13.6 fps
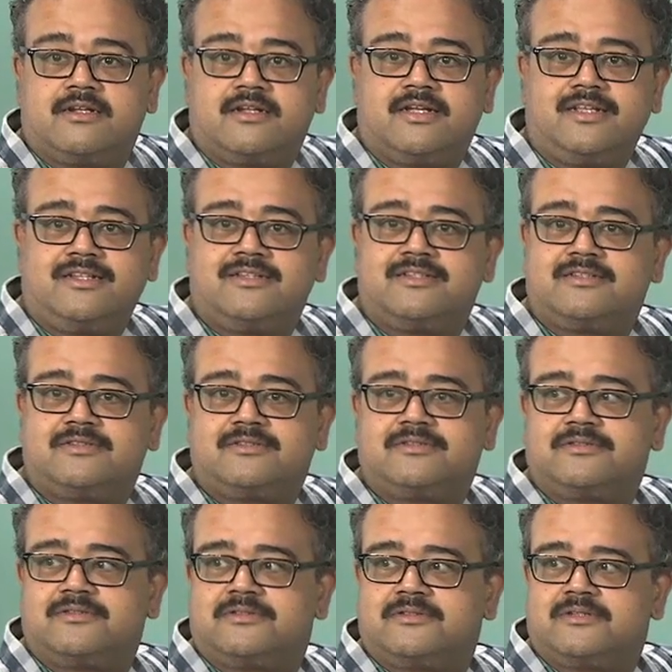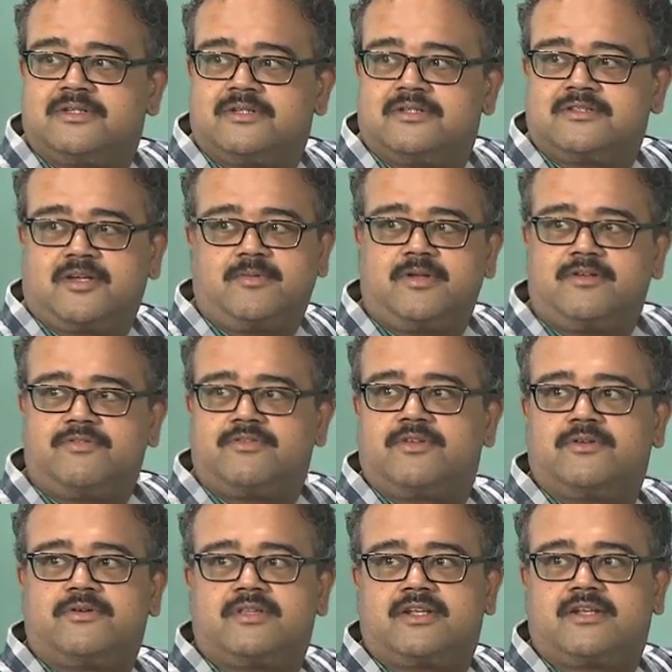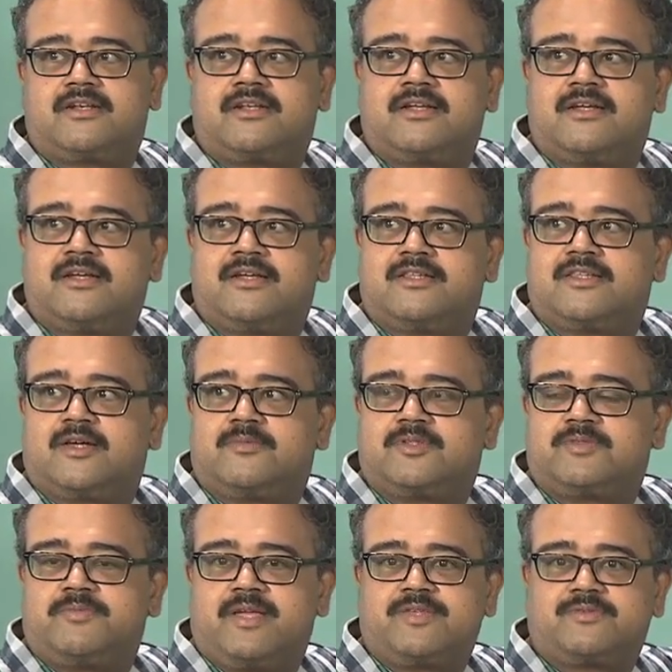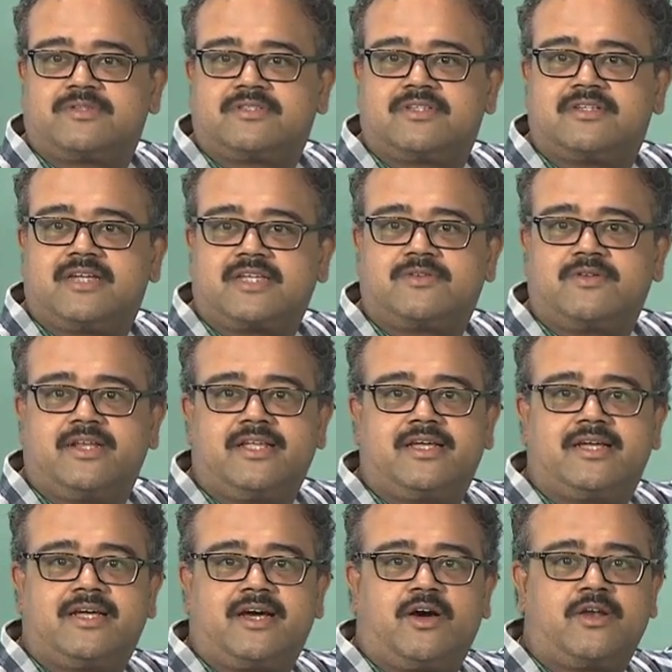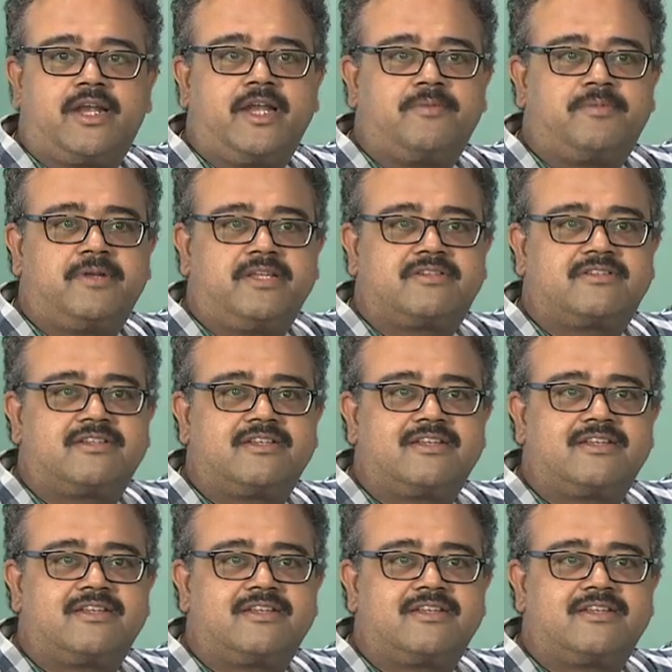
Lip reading: right. So how many of you know that Thomas Bayes was actually an ordained priest?